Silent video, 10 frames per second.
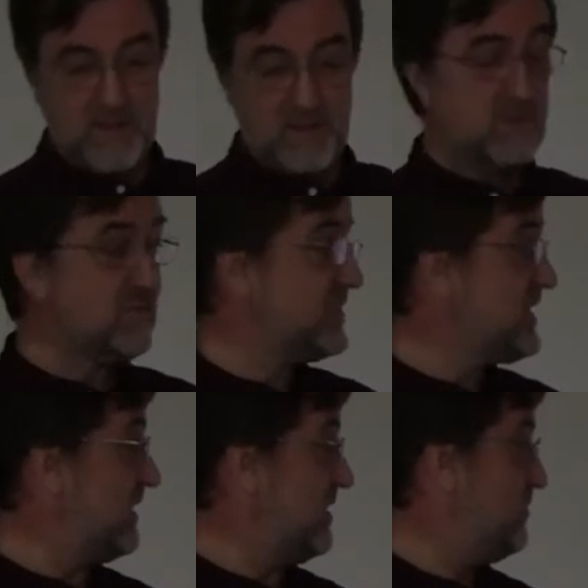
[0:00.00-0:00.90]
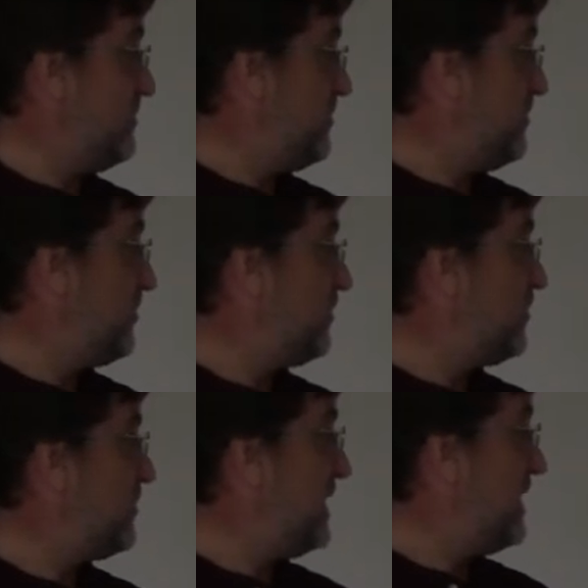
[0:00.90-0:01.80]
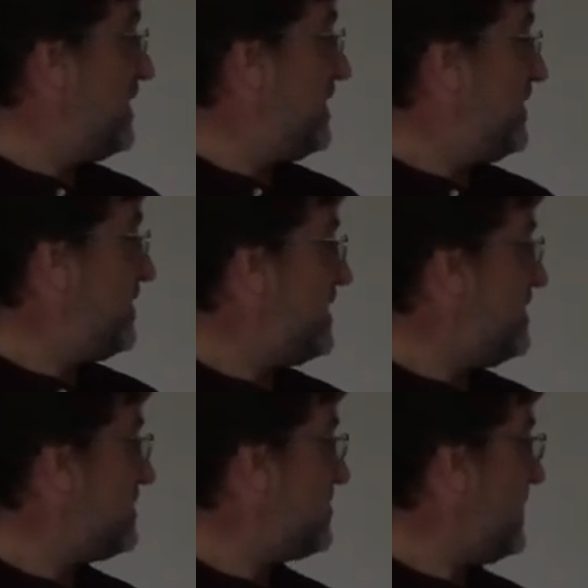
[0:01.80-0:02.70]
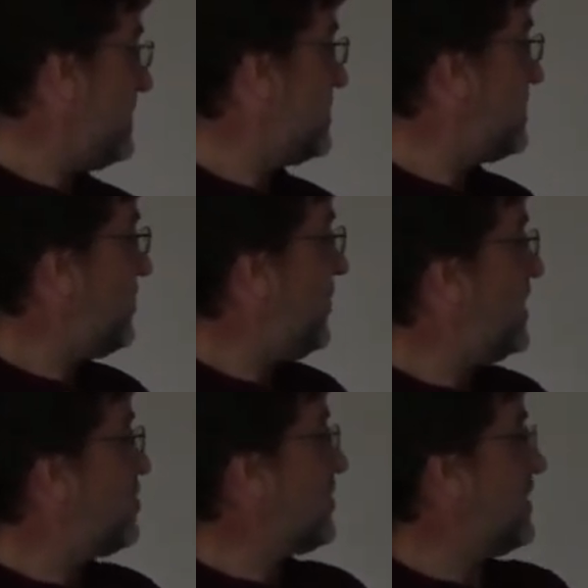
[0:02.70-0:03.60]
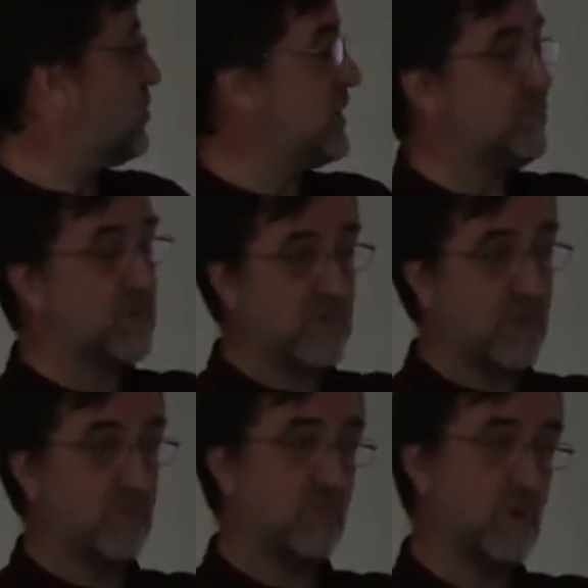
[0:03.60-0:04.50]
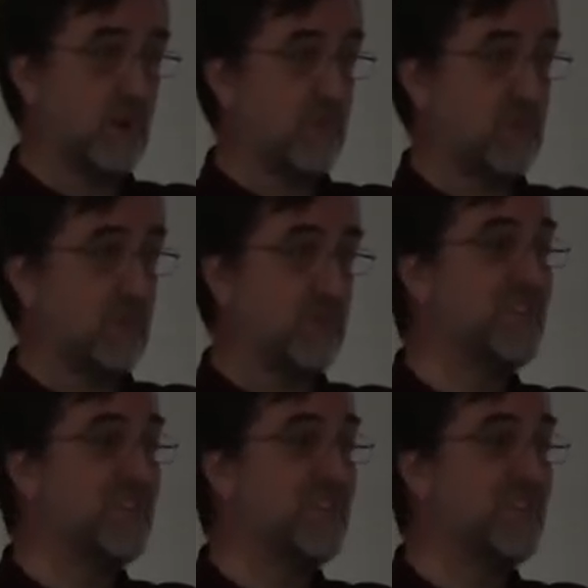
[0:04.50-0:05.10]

That was then. 10 years later, the figure was not 1% for Amazon, but